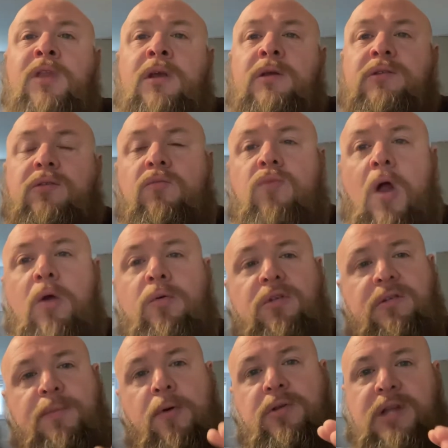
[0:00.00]
So Brock was
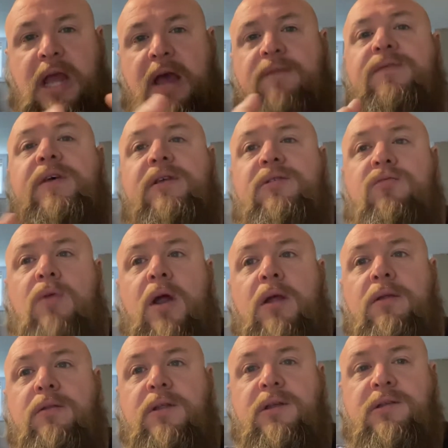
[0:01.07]
supposed to have this
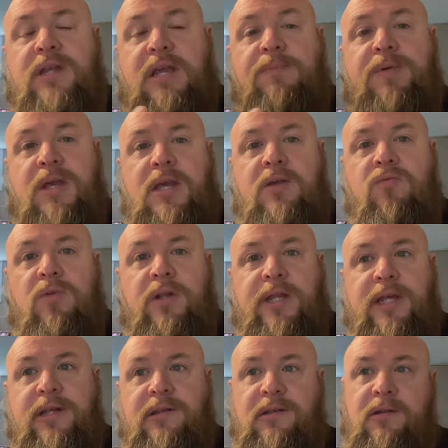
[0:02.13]
EP
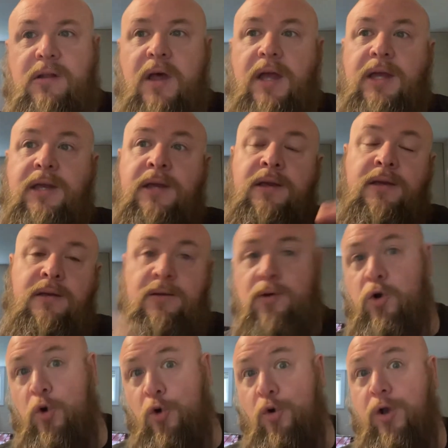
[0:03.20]
release like
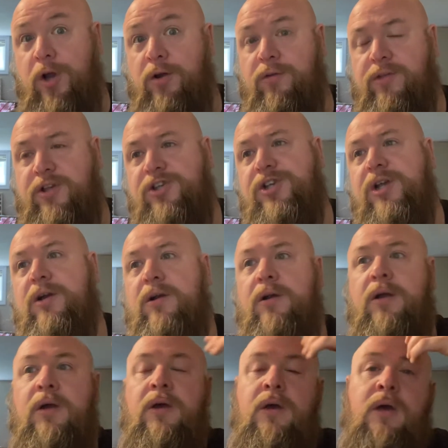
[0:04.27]
earlier this year,
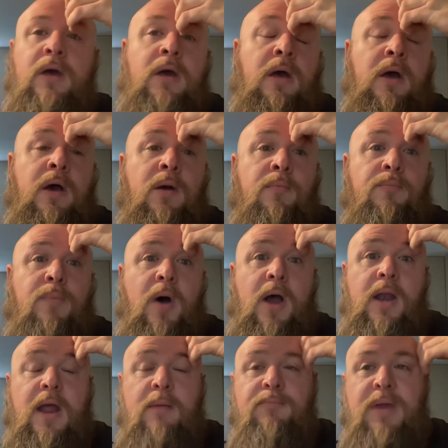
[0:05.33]

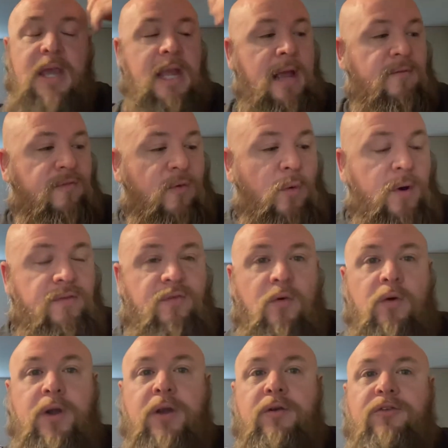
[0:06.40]
but being at
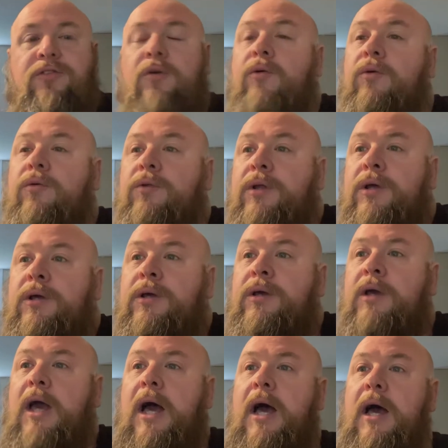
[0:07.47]
44 years old,
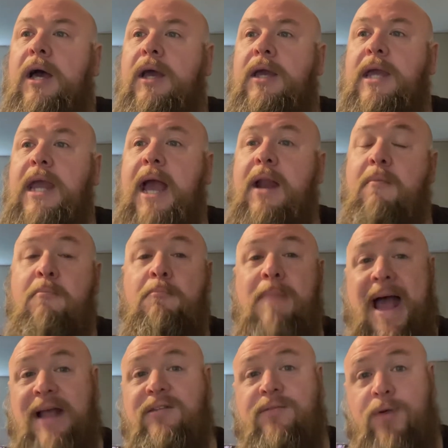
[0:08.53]
he had a
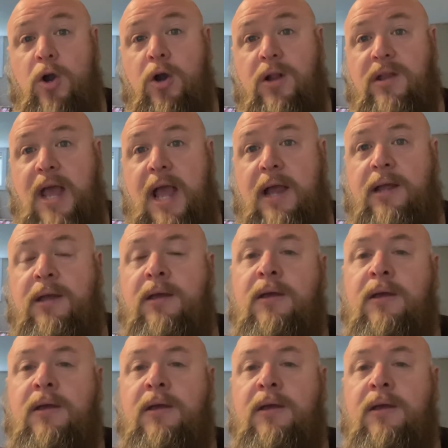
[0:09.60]
massive heart attack.